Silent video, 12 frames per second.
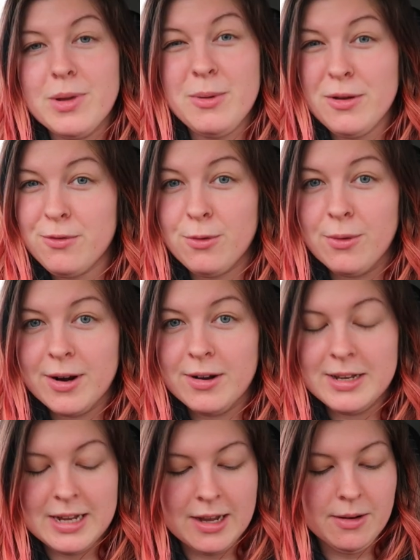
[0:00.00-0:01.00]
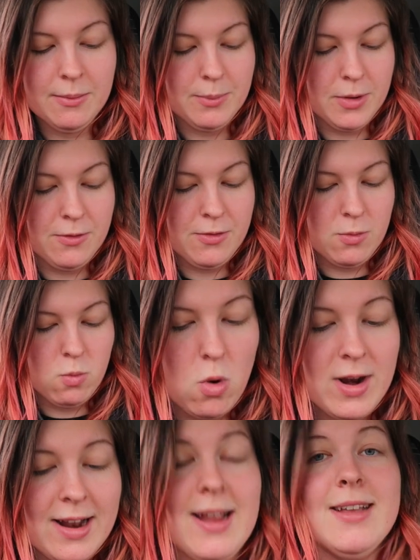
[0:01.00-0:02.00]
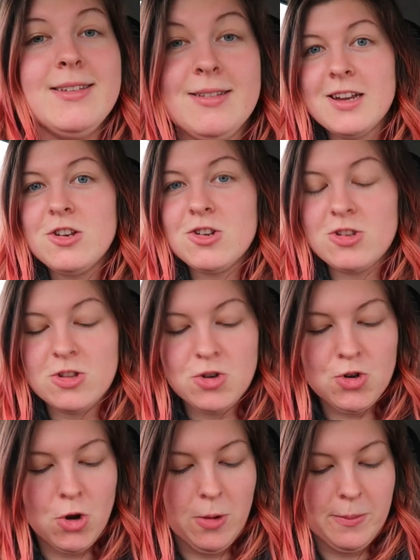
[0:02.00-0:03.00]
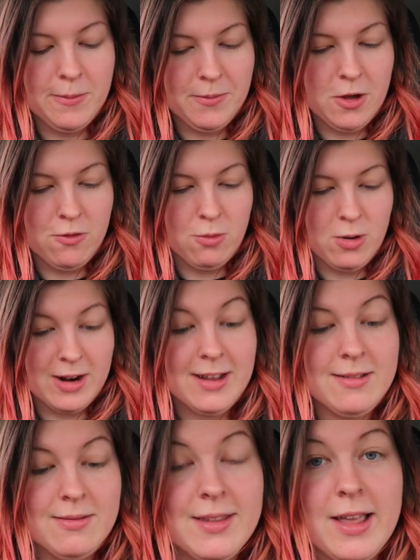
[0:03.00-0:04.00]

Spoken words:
maybe a 4 out of 10. But for what it is, it does the job of what it